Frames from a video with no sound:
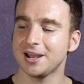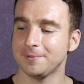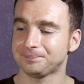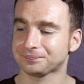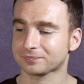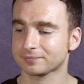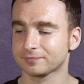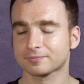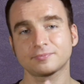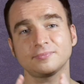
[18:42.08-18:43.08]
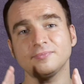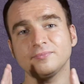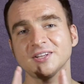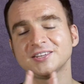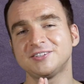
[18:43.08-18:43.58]
All right,
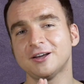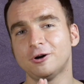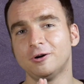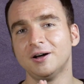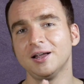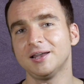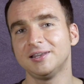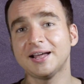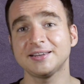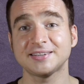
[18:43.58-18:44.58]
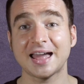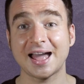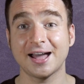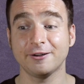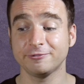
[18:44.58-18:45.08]
so let's
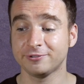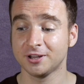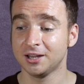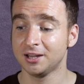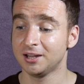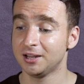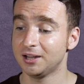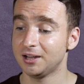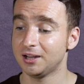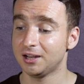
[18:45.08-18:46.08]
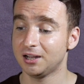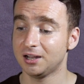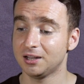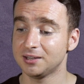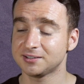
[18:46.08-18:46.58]
have
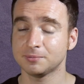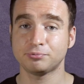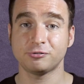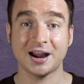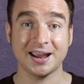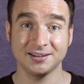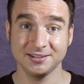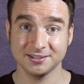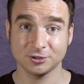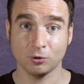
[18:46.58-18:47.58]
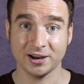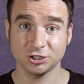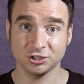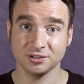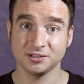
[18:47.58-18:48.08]
some practice
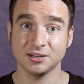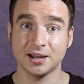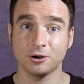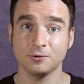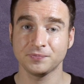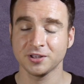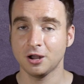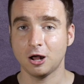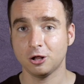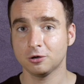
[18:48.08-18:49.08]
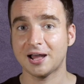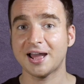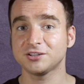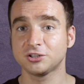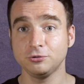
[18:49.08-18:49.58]
questions now.
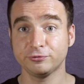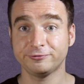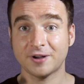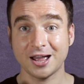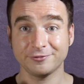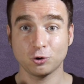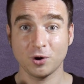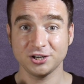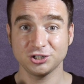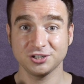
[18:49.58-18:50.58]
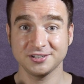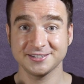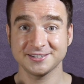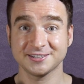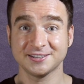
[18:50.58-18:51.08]
I'll ask you 5
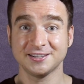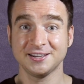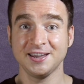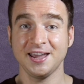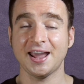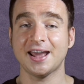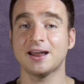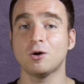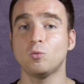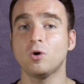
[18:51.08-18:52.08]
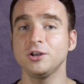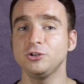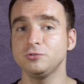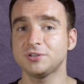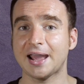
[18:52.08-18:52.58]
questions, and I
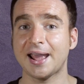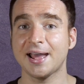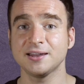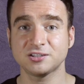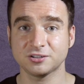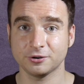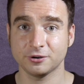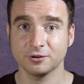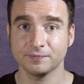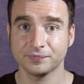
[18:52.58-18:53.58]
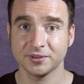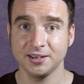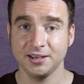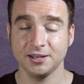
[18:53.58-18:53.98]
want you to answer